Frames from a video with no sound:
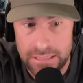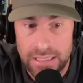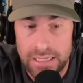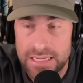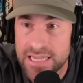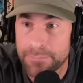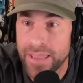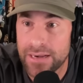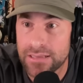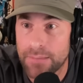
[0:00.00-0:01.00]
He's getting
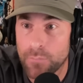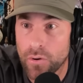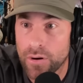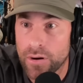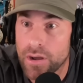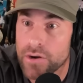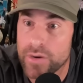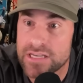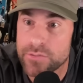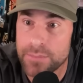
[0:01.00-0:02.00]
paid a lot more on a
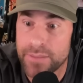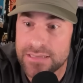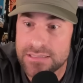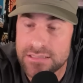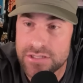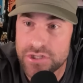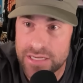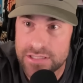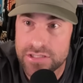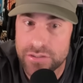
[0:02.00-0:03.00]
week-to-week basis
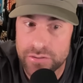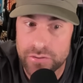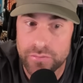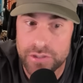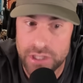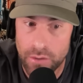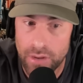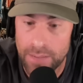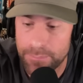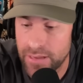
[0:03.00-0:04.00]
just to show
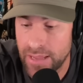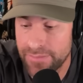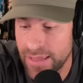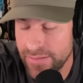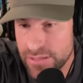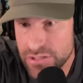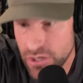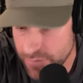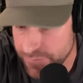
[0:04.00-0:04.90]
up. And then from the